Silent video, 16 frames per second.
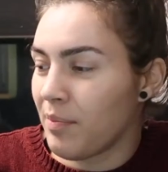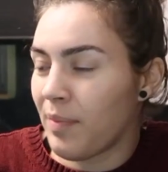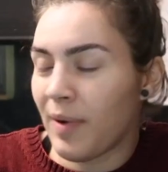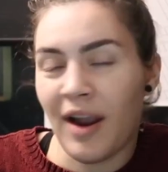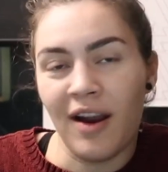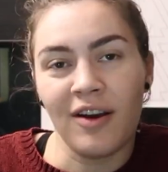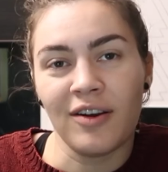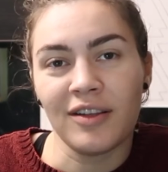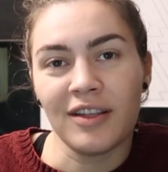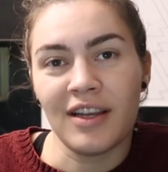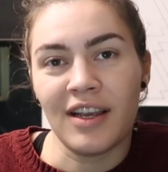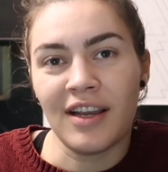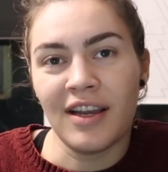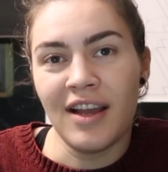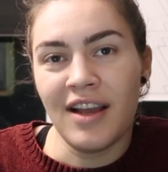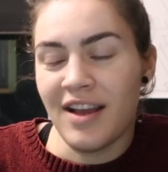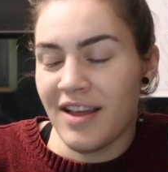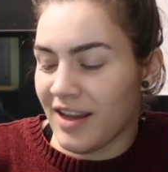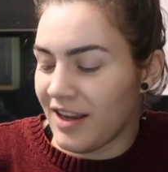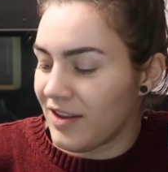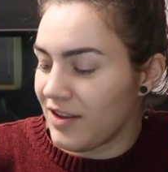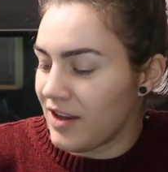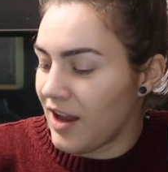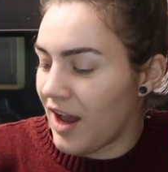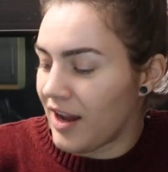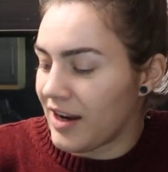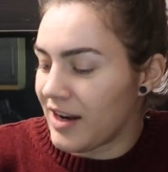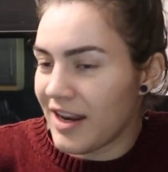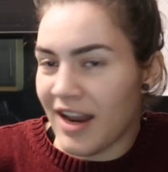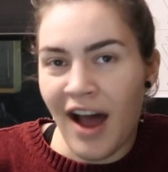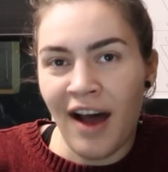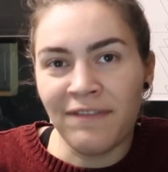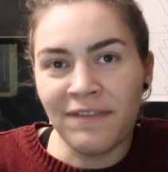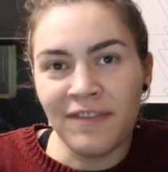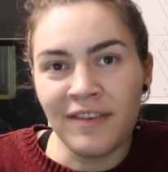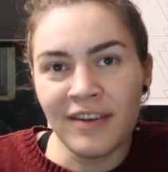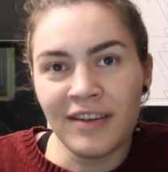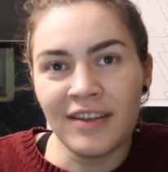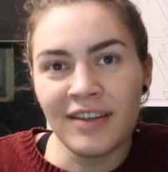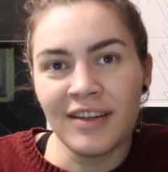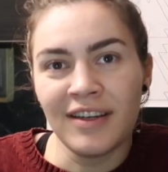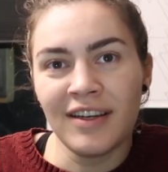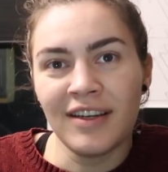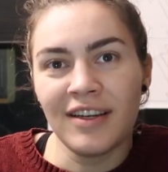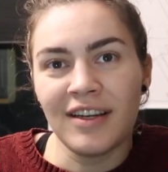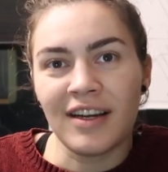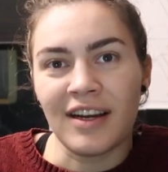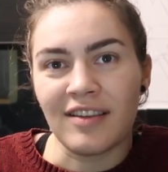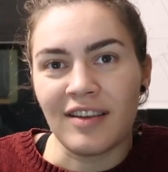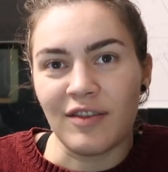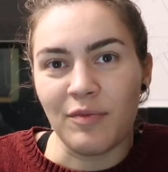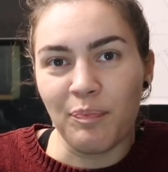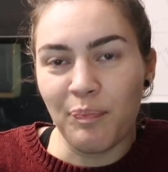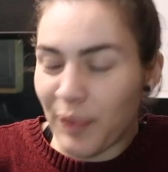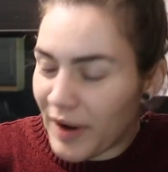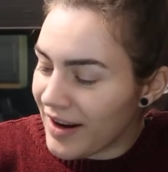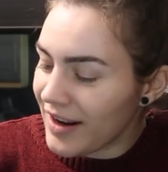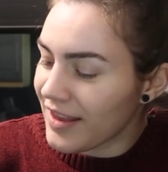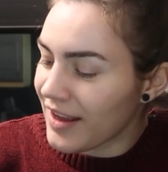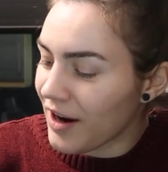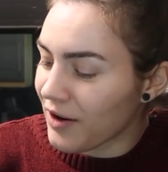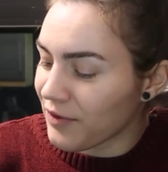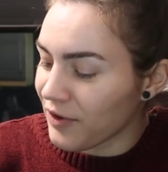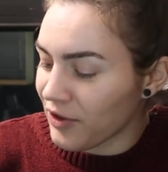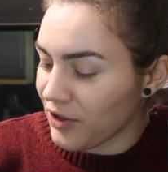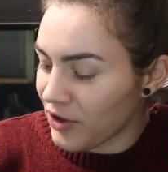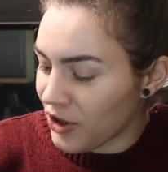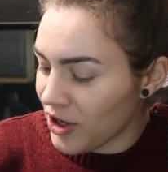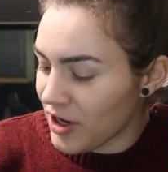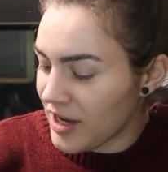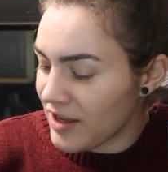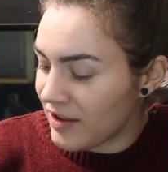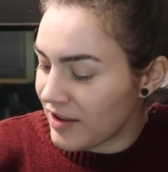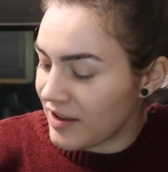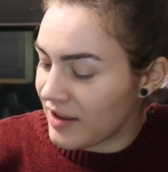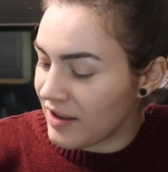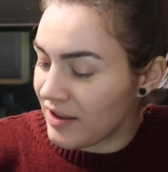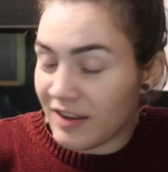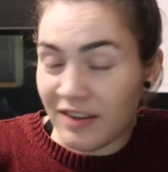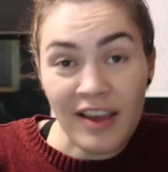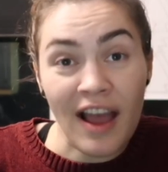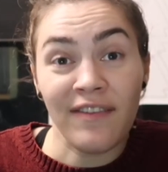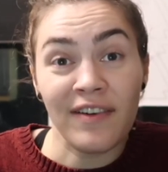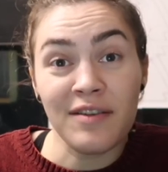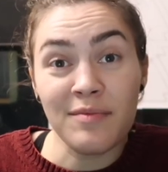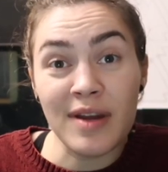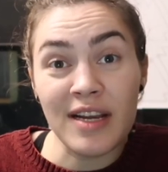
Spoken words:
apparently that's not enough because it's been in there for 37